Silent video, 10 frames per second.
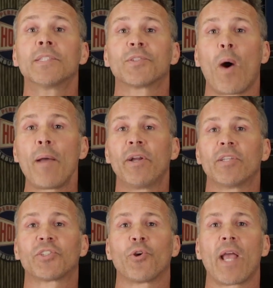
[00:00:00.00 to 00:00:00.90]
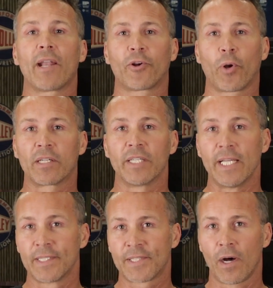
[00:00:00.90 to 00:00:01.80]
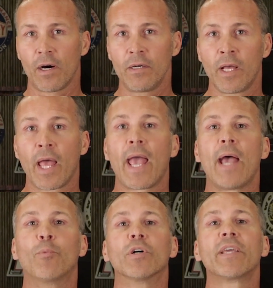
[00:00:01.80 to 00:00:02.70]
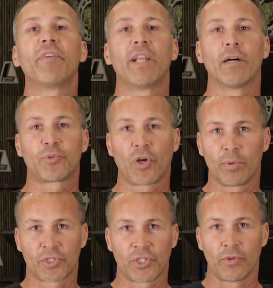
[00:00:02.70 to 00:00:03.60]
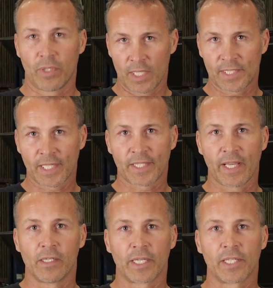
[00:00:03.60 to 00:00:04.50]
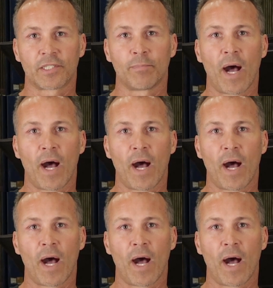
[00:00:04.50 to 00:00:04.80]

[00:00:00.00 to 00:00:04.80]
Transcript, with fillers: So I'm here to show you how to correctly install and will even help troubleshoot a 6AL ignition